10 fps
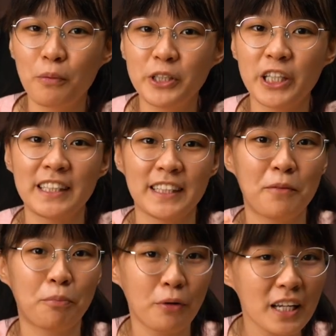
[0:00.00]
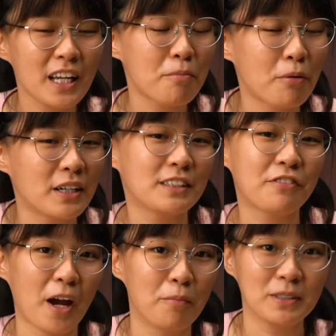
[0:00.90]
which has a pretty
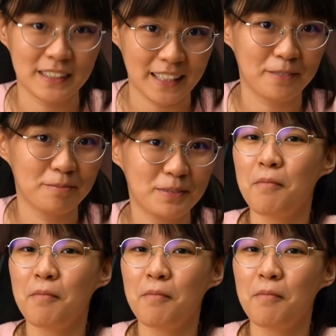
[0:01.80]
impressive camera setup.